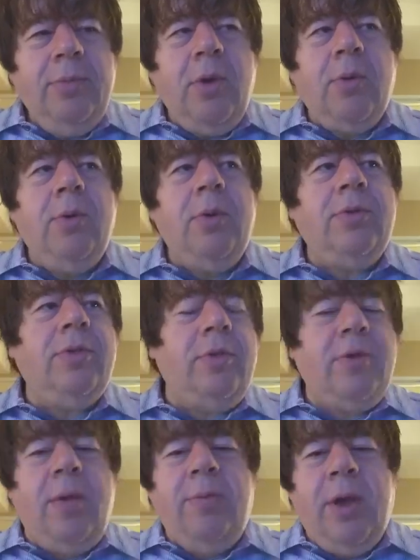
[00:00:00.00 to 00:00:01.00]
so
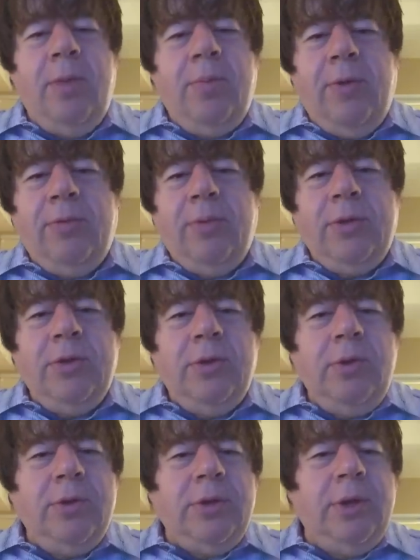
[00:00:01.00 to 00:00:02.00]
it's coming up. We'll have to
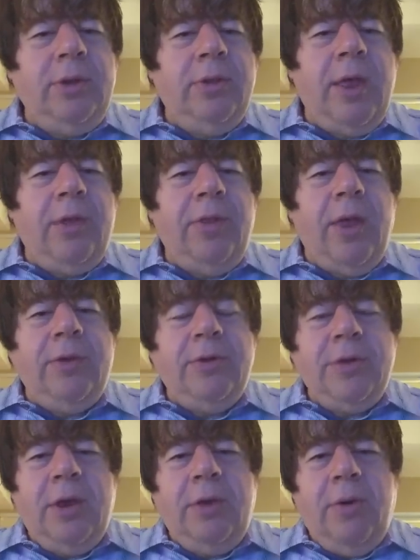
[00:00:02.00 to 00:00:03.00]
usually do that at the end
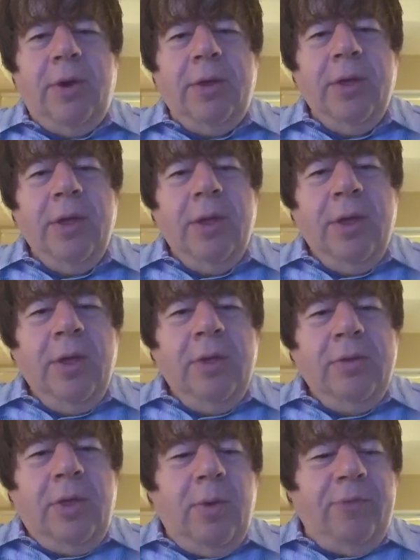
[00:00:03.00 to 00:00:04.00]
of January.
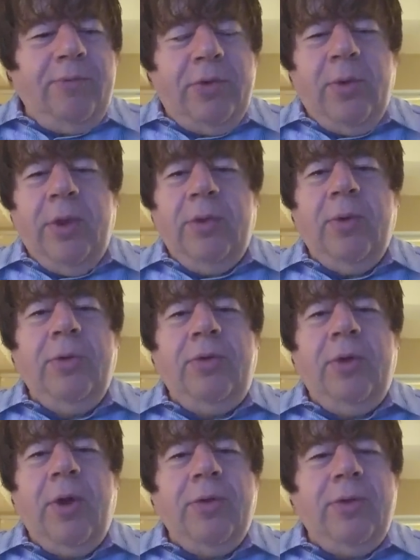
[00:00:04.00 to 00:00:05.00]
So the one for
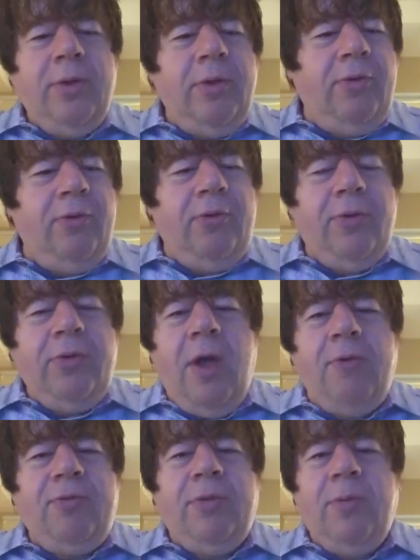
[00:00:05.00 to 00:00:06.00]
2022, I said this is the
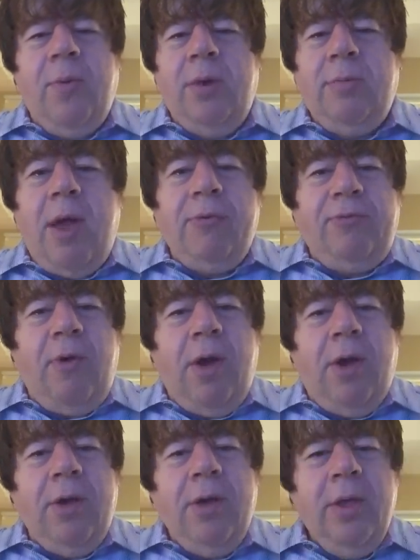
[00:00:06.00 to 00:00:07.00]
toughest one by
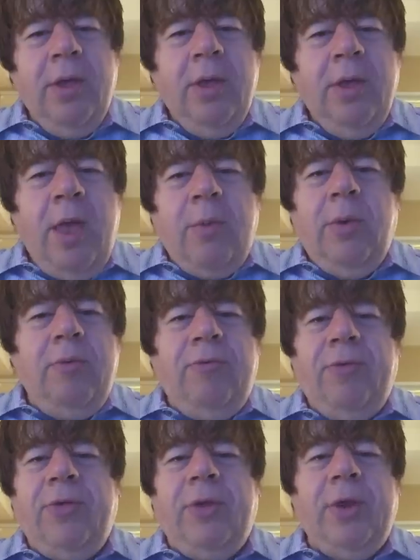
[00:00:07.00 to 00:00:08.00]
far. And we
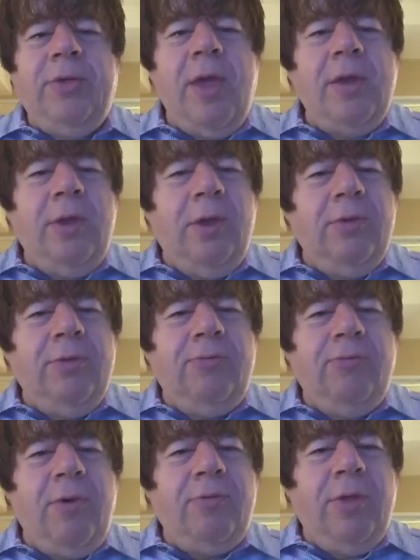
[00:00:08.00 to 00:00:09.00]
revisited 10 years
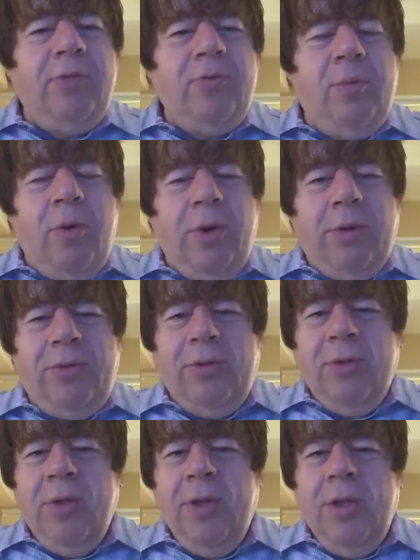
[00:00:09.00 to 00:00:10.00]
of these
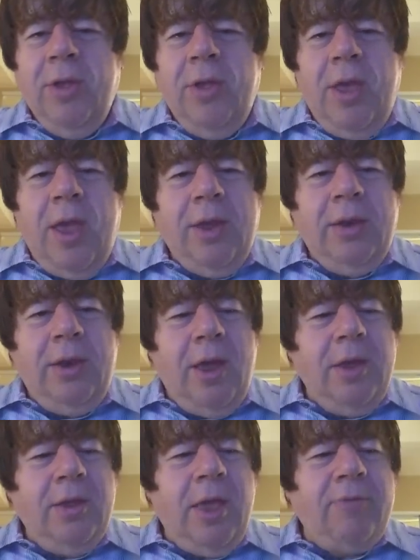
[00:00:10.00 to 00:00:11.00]
reports and
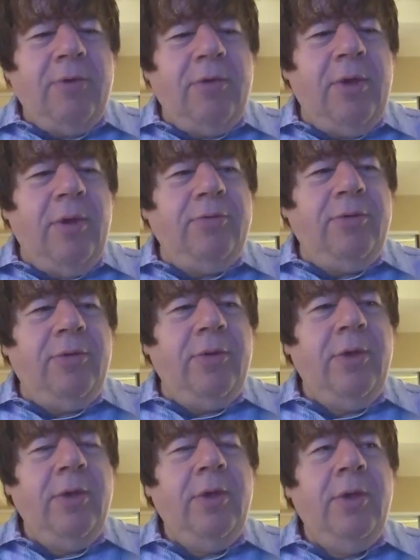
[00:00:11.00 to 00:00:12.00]
gave
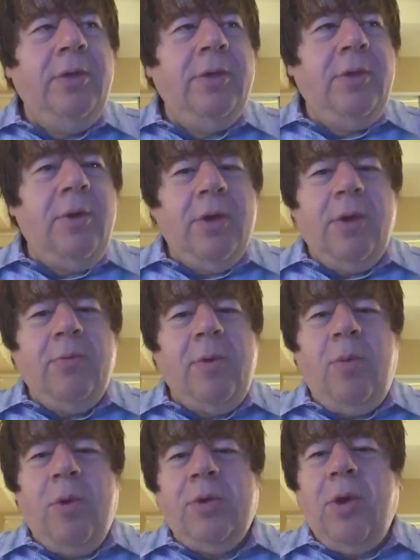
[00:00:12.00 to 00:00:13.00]
ourselves you know, a
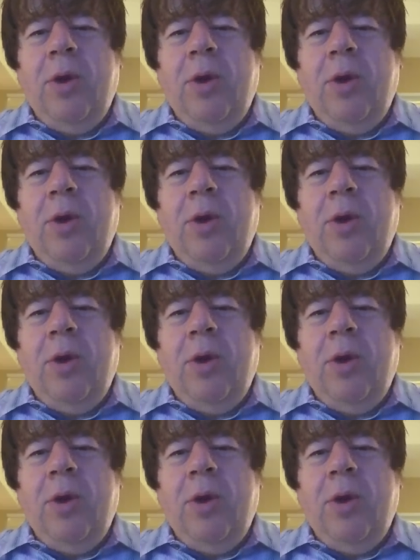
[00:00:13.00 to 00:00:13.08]
report